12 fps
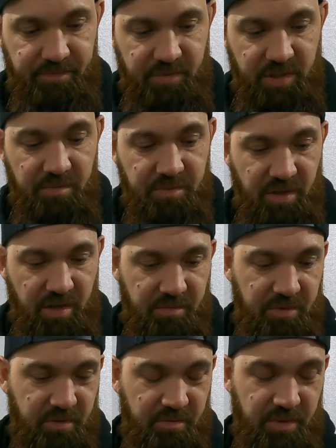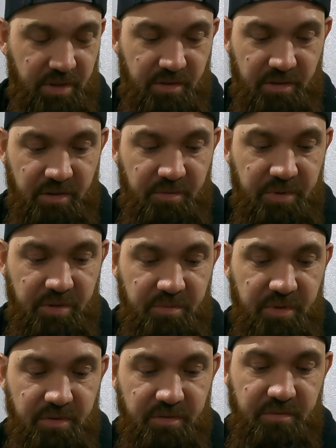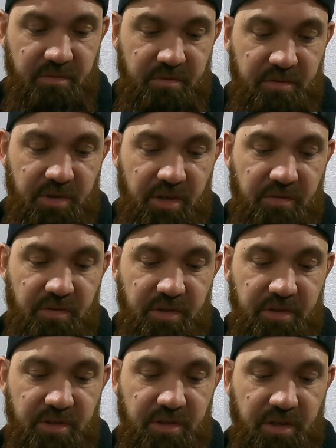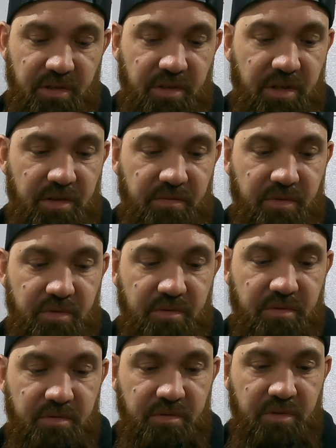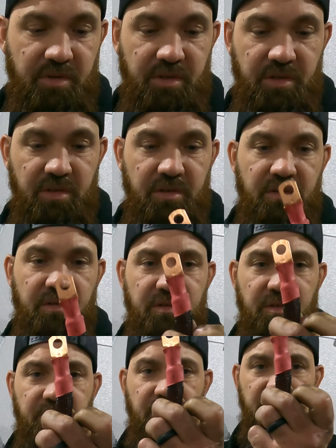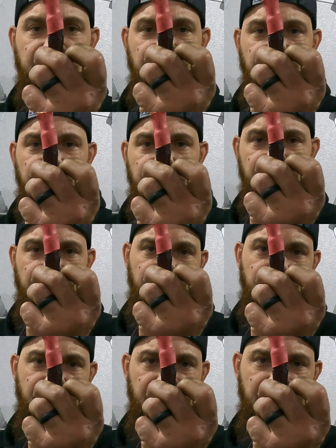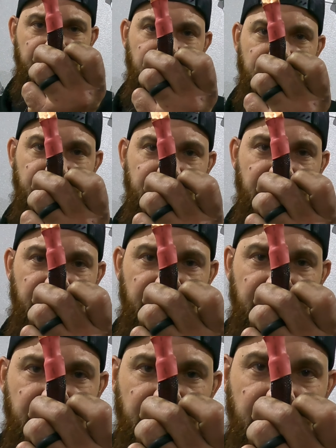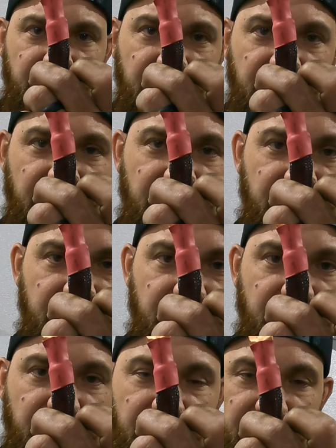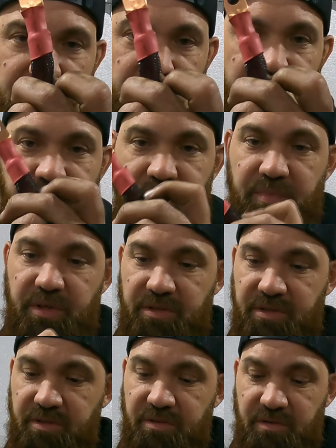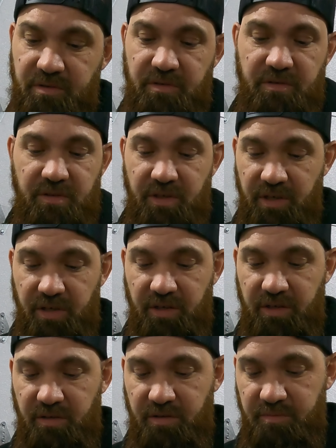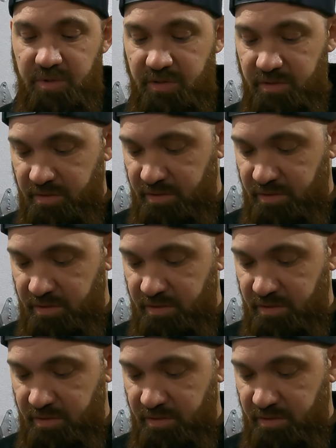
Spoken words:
Sometimes you'll melt a little bit, but generally it's not hateful. Sometimes your heat shrink doesn't melt straight either, and I don't know why, but it bugs the heck out of me.